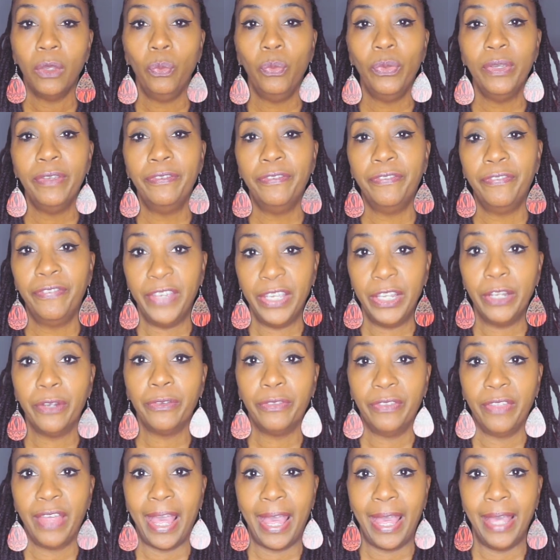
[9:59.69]
We
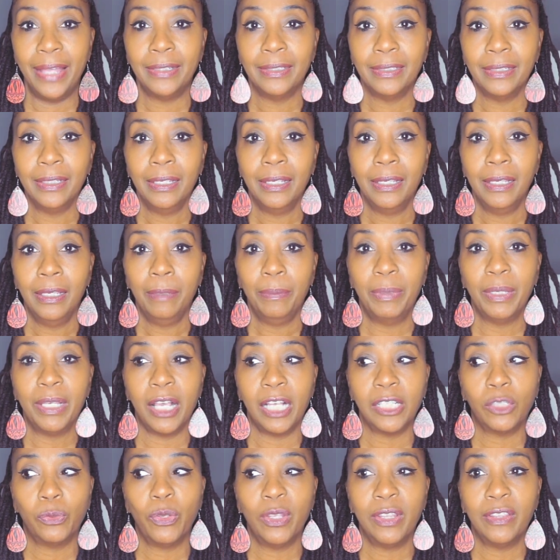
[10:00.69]
fear that
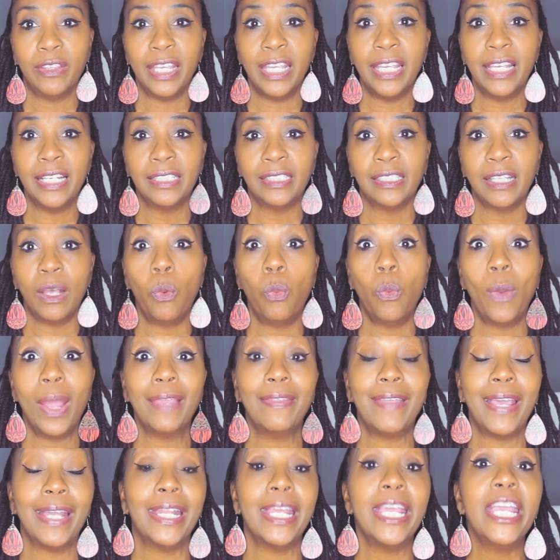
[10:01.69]
because we think in some
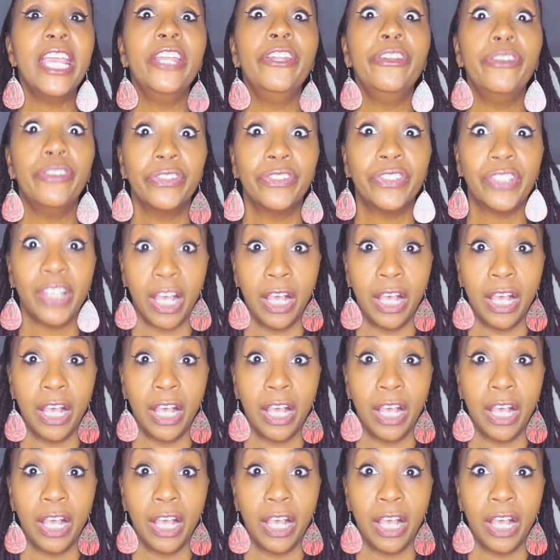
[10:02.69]
way that hinders